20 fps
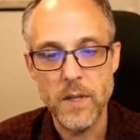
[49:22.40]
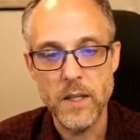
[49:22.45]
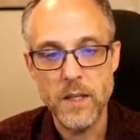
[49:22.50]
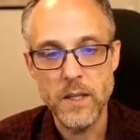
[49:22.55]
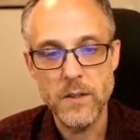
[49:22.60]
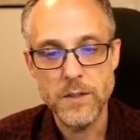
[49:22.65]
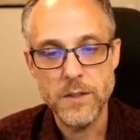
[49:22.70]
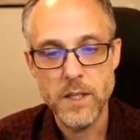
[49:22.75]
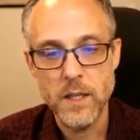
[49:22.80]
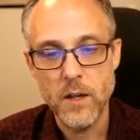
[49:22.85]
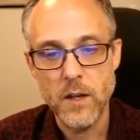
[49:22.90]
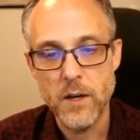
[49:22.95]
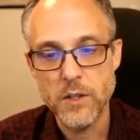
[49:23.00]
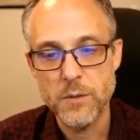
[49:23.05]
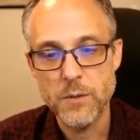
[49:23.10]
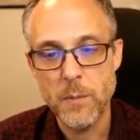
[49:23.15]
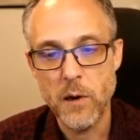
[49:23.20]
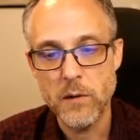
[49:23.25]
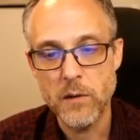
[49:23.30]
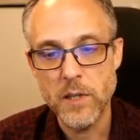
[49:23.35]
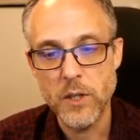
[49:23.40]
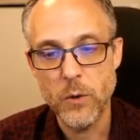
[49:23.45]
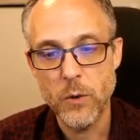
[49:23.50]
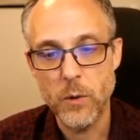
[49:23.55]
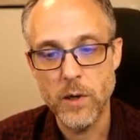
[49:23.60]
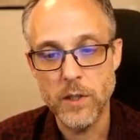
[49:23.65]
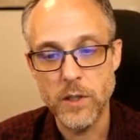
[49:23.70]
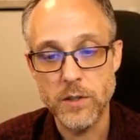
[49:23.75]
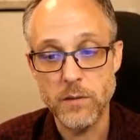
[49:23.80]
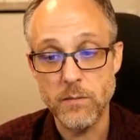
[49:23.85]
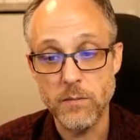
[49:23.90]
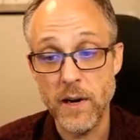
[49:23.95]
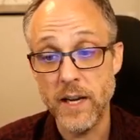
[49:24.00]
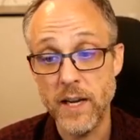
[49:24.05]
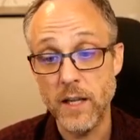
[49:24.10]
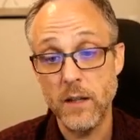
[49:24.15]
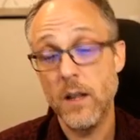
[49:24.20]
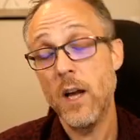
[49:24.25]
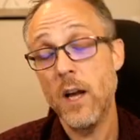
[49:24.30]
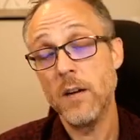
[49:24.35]
You'll see a lot of Spark tutorials
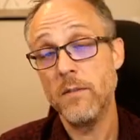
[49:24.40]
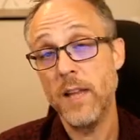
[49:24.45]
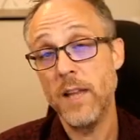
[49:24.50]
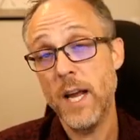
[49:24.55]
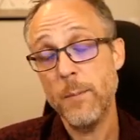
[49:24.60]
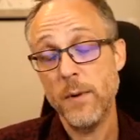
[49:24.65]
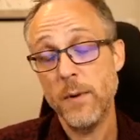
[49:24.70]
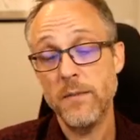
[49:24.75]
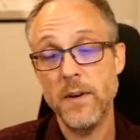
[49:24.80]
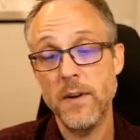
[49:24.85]
writing a lot of Lambda